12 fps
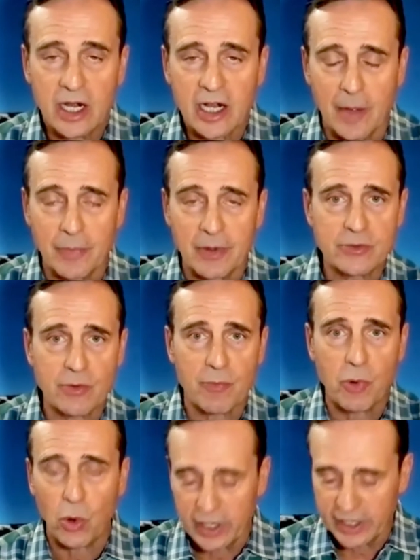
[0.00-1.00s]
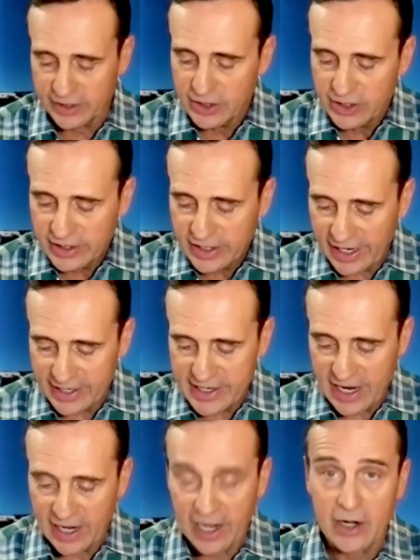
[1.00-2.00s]
companies reporting. And
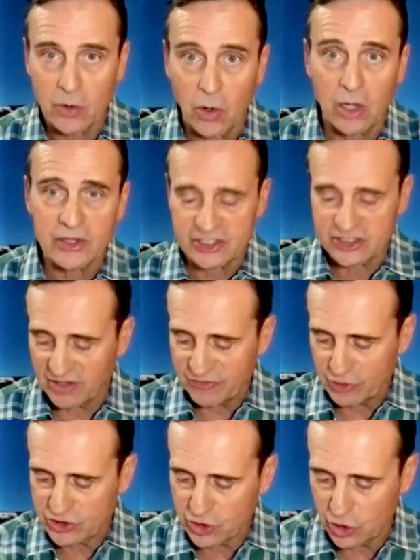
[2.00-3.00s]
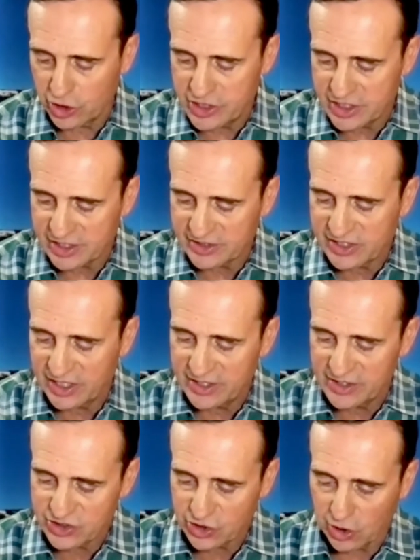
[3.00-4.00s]
all this stuff looks good. You can see
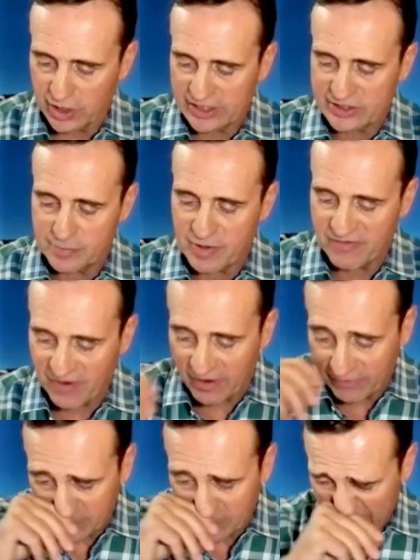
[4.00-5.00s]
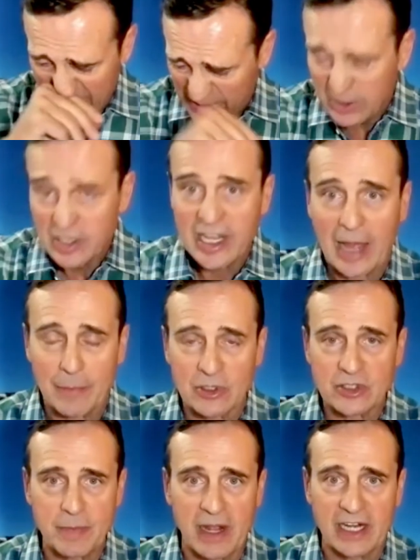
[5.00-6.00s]
this chart, S&P 500 capital
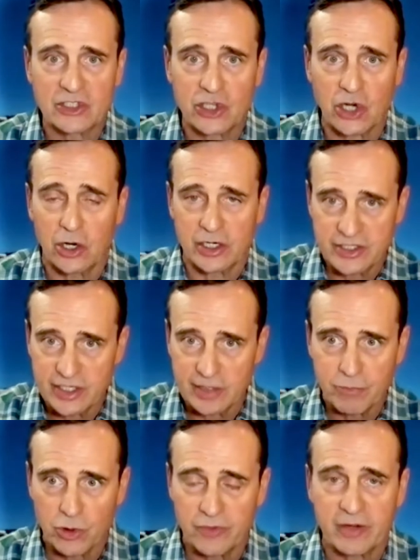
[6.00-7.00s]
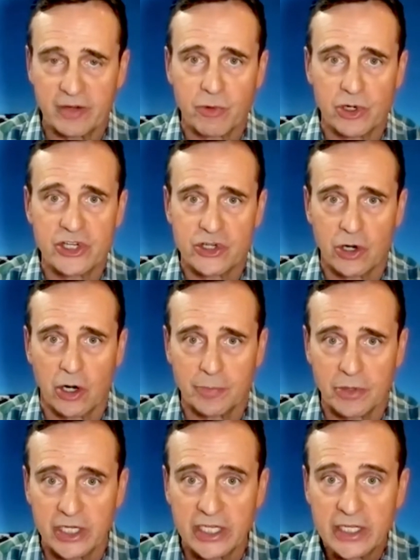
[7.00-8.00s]
spending chart is improving pretty
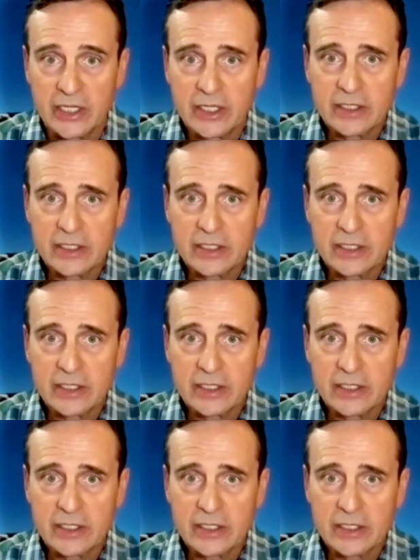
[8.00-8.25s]
sharply